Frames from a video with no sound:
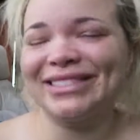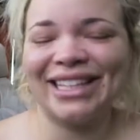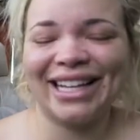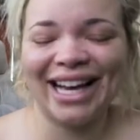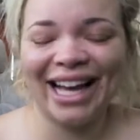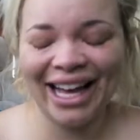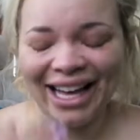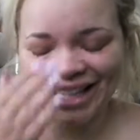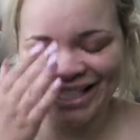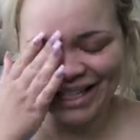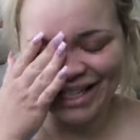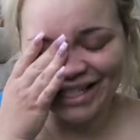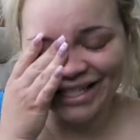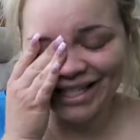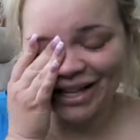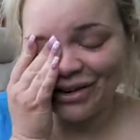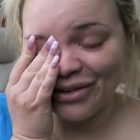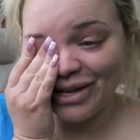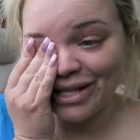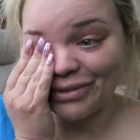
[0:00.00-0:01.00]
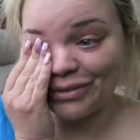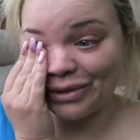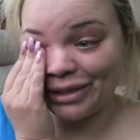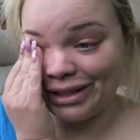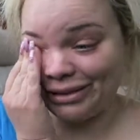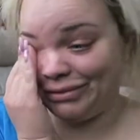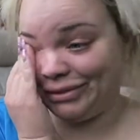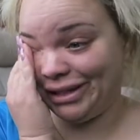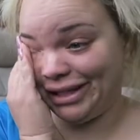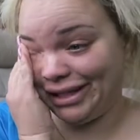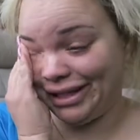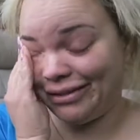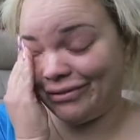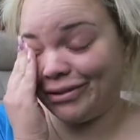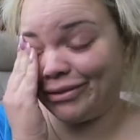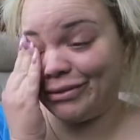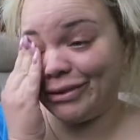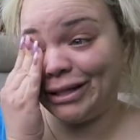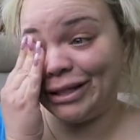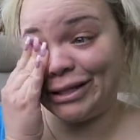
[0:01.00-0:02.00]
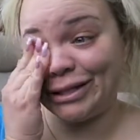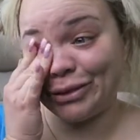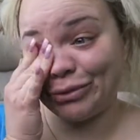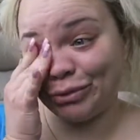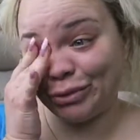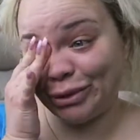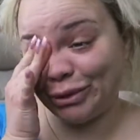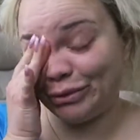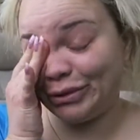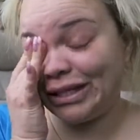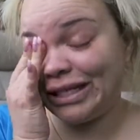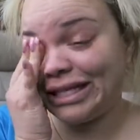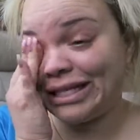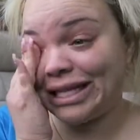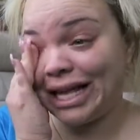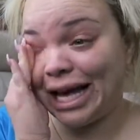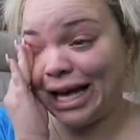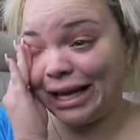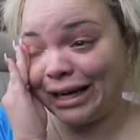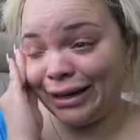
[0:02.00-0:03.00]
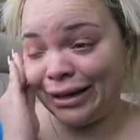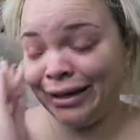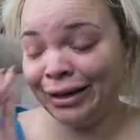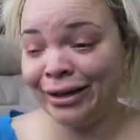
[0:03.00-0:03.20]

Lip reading: Gosh, I just always really loved him, and it's just really sad.